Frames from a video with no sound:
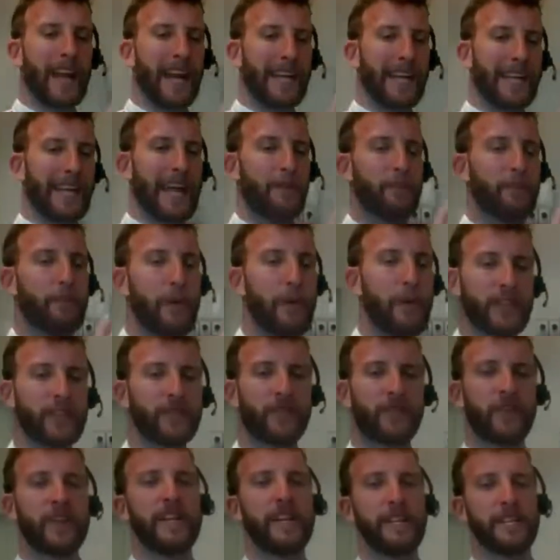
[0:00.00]
I can batch
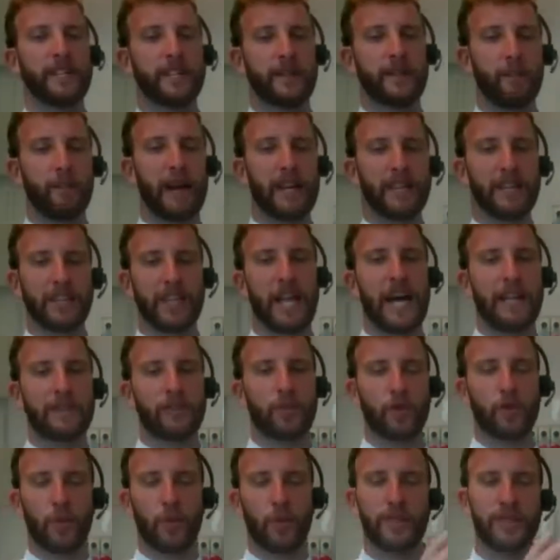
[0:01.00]
freeze my
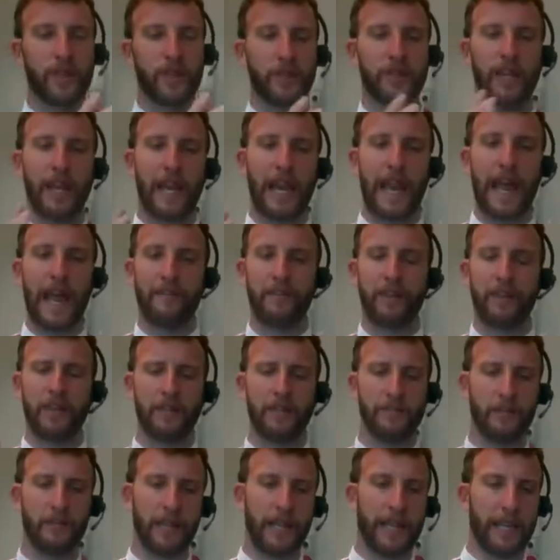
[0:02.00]
gelato to a certain level,
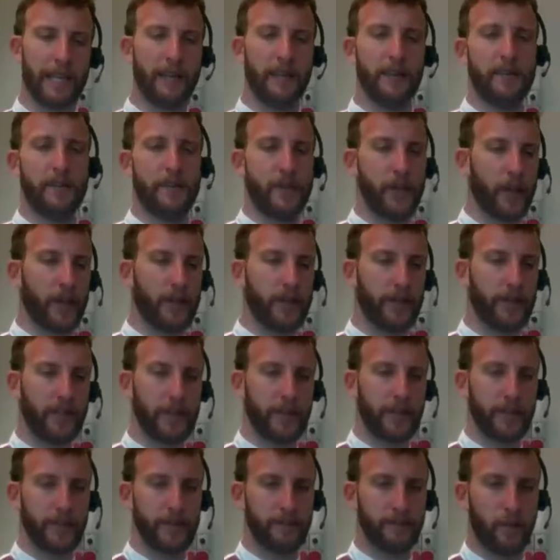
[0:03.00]
like 30
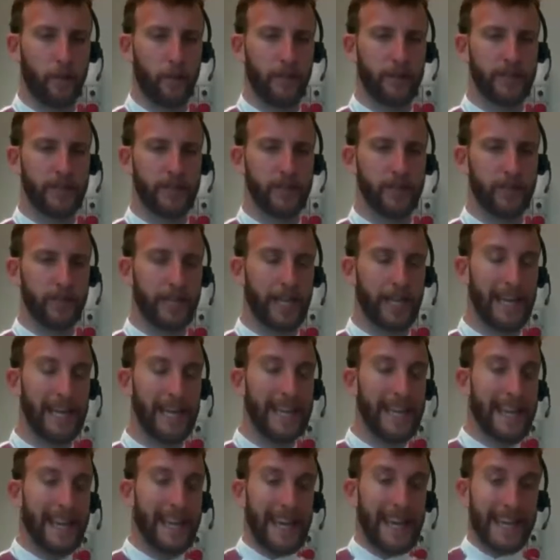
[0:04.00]
in this moment,
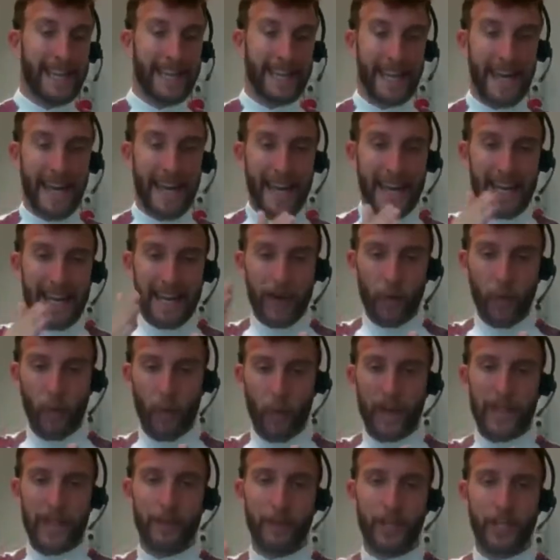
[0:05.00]
okay? Then
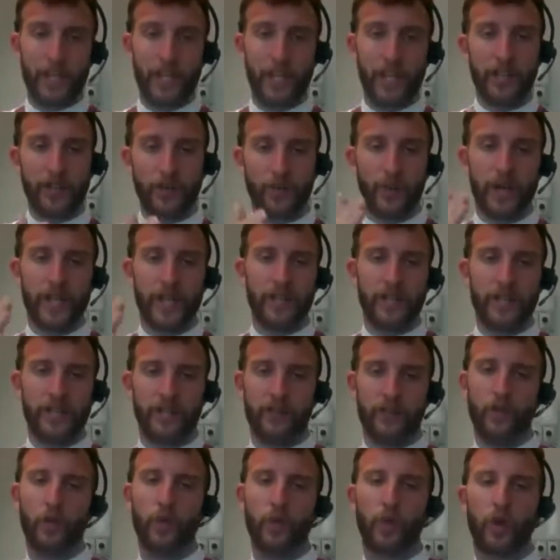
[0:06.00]
when the machine
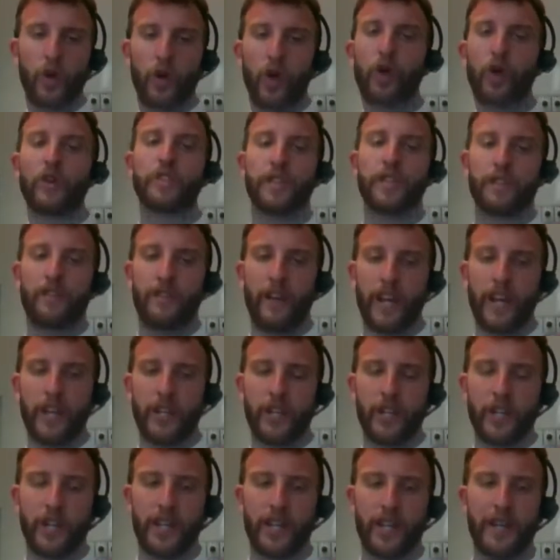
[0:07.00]
switches to
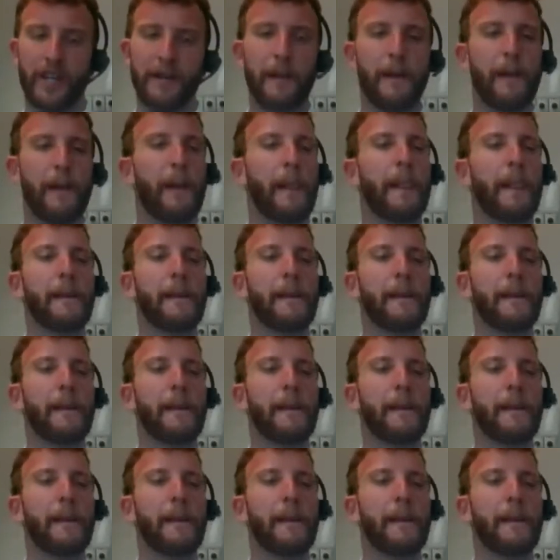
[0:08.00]
conservation,